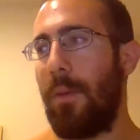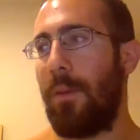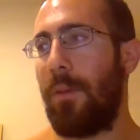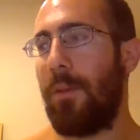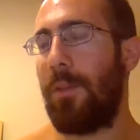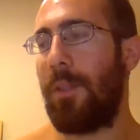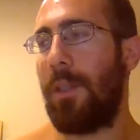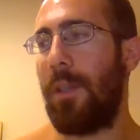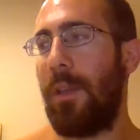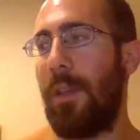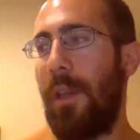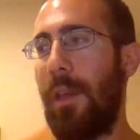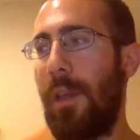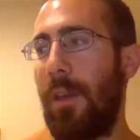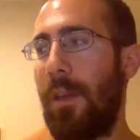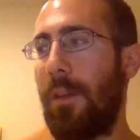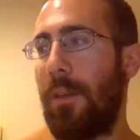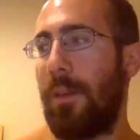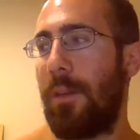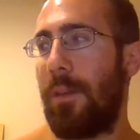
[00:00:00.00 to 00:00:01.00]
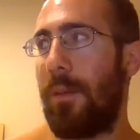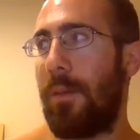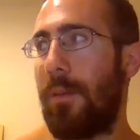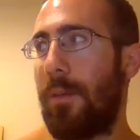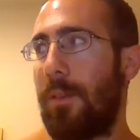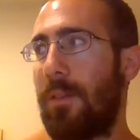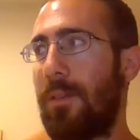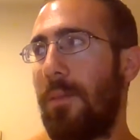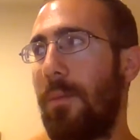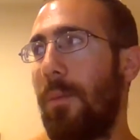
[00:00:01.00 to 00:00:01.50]
using
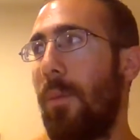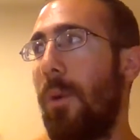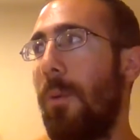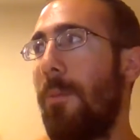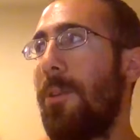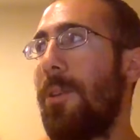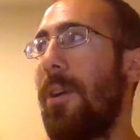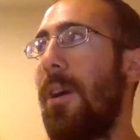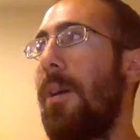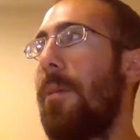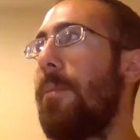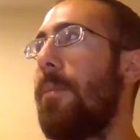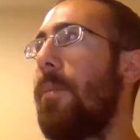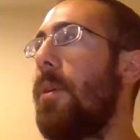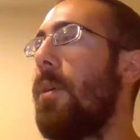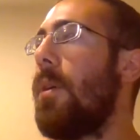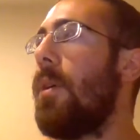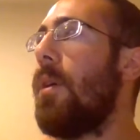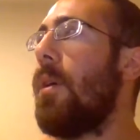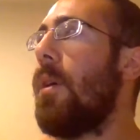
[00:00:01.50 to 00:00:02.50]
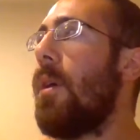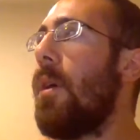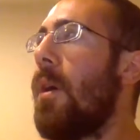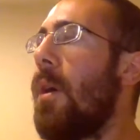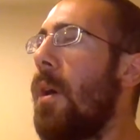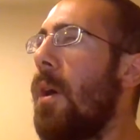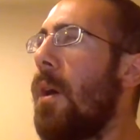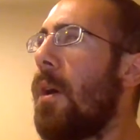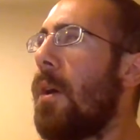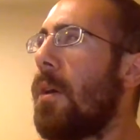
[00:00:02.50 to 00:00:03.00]
warming up
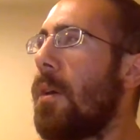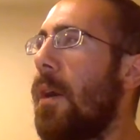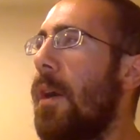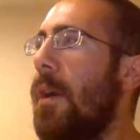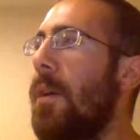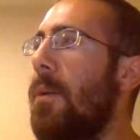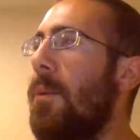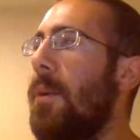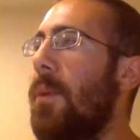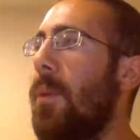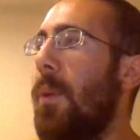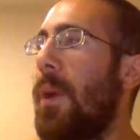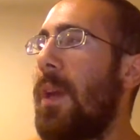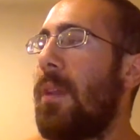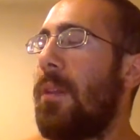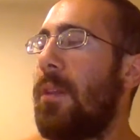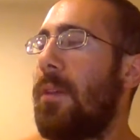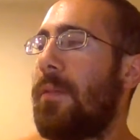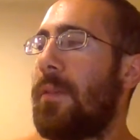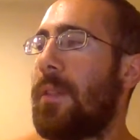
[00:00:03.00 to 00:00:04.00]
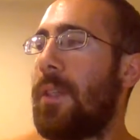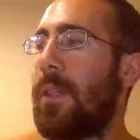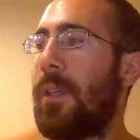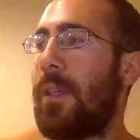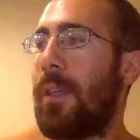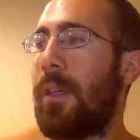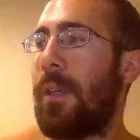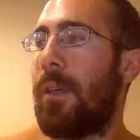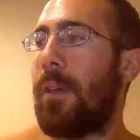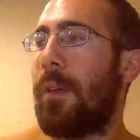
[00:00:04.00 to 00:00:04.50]
kind of with
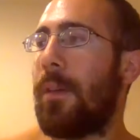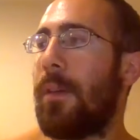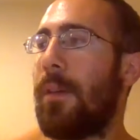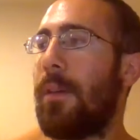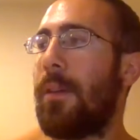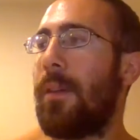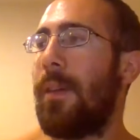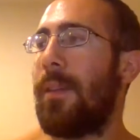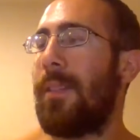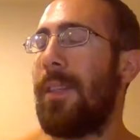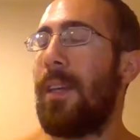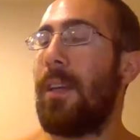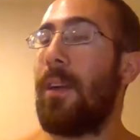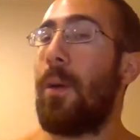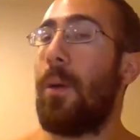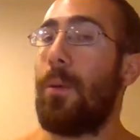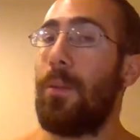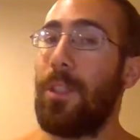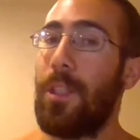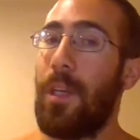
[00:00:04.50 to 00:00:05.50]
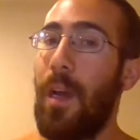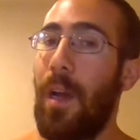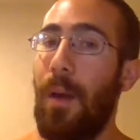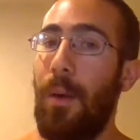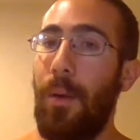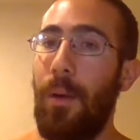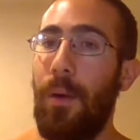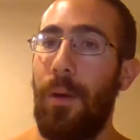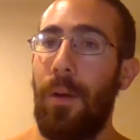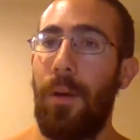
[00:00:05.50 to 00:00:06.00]
weightlifting, then take a cold
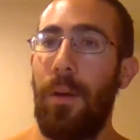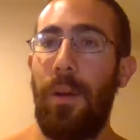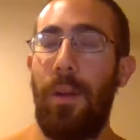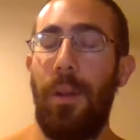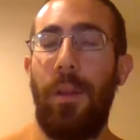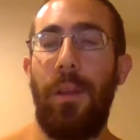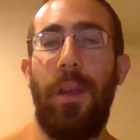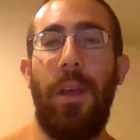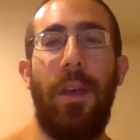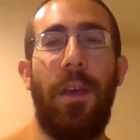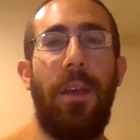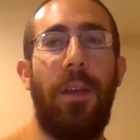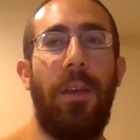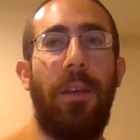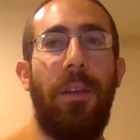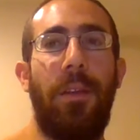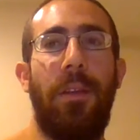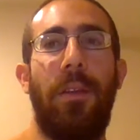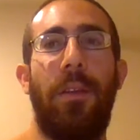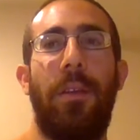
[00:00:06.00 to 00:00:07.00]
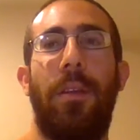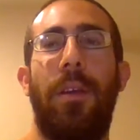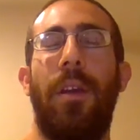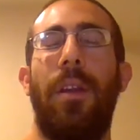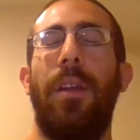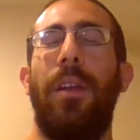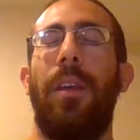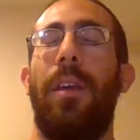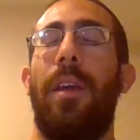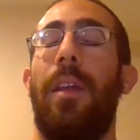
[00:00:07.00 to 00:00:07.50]
shower, and then kind
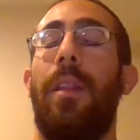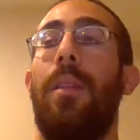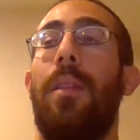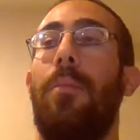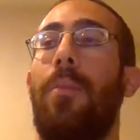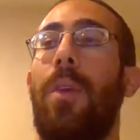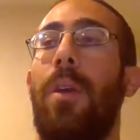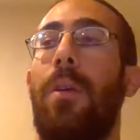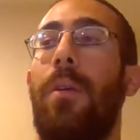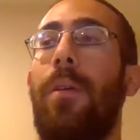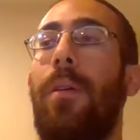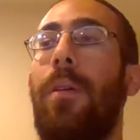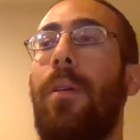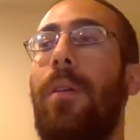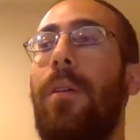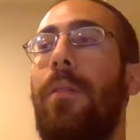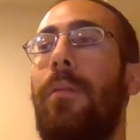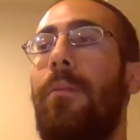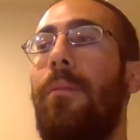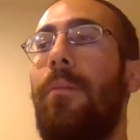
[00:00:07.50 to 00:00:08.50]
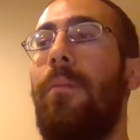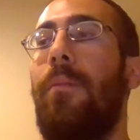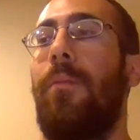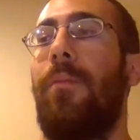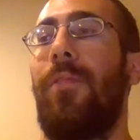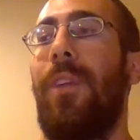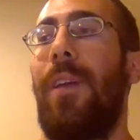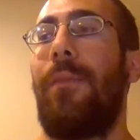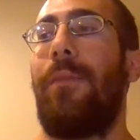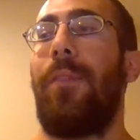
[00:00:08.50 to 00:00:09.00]
of like get in the mirror and
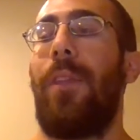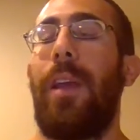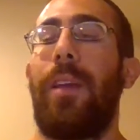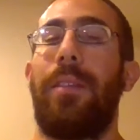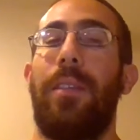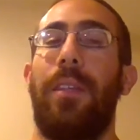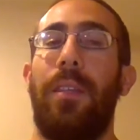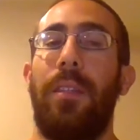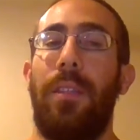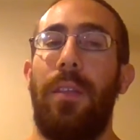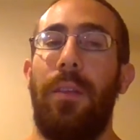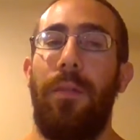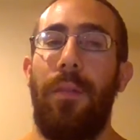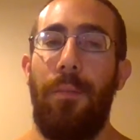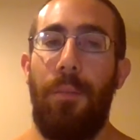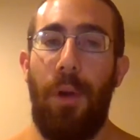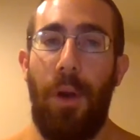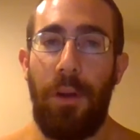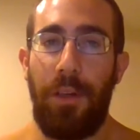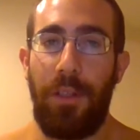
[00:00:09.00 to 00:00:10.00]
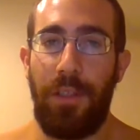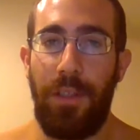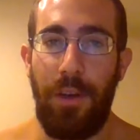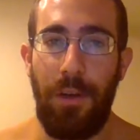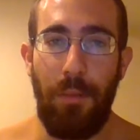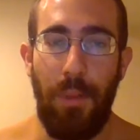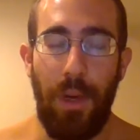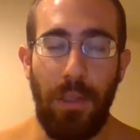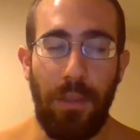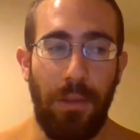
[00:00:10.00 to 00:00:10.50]
try flexing different parts of your
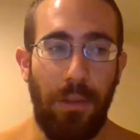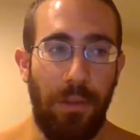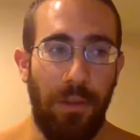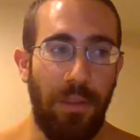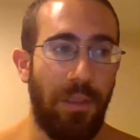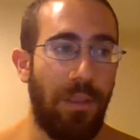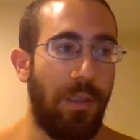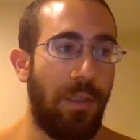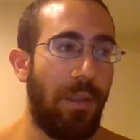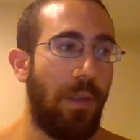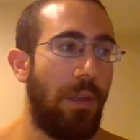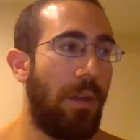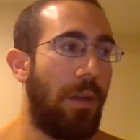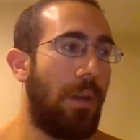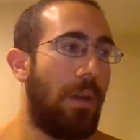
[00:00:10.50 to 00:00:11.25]
muscles